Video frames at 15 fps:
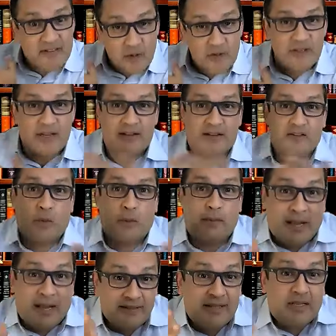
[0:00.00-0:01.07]
looks at this. So
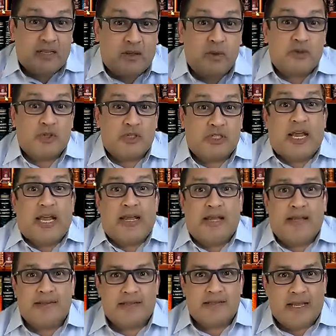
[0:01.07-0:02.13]
basically what you're saying
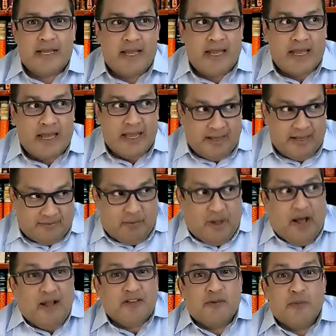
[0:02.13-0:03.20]
is it's
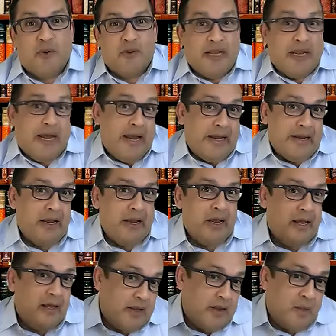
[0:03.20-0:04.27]
possible that, hey,
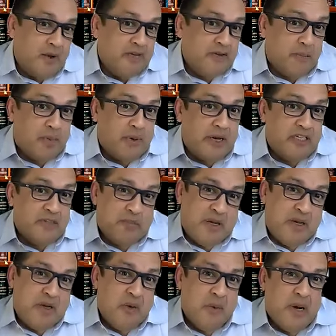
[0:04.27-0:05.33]
there was a breach,
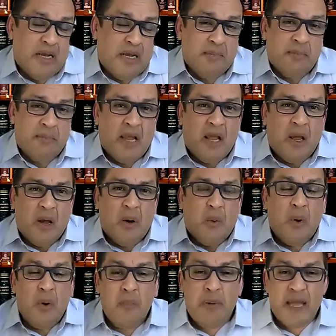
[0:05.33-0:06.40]
but you know what?
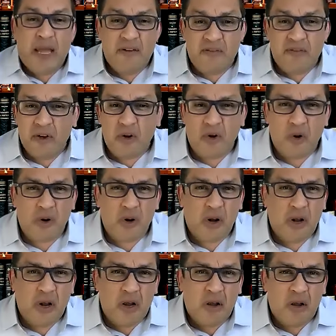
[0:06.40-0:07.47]
We'll pay for your
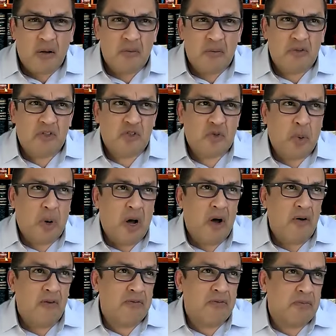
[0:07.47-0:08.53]

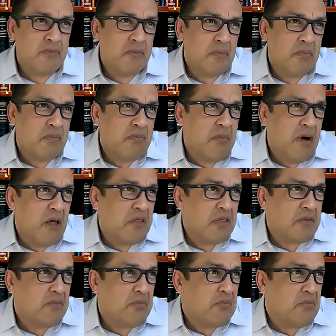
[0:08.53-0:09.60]

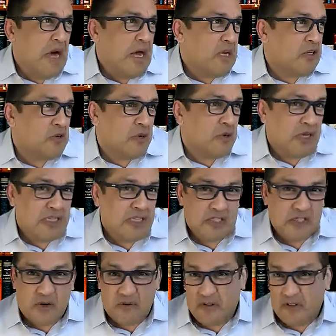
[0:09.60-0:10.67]
12-month monitoring
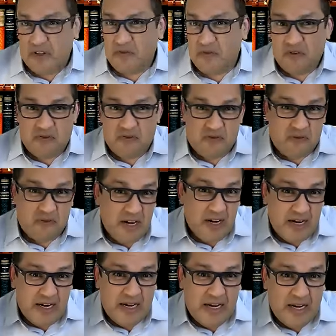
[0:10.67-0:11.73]
service for
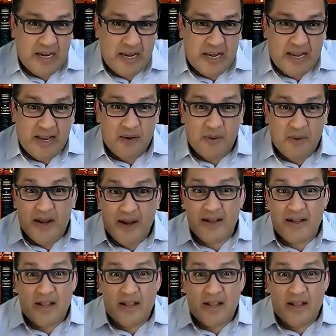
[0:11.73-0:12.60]
free, right?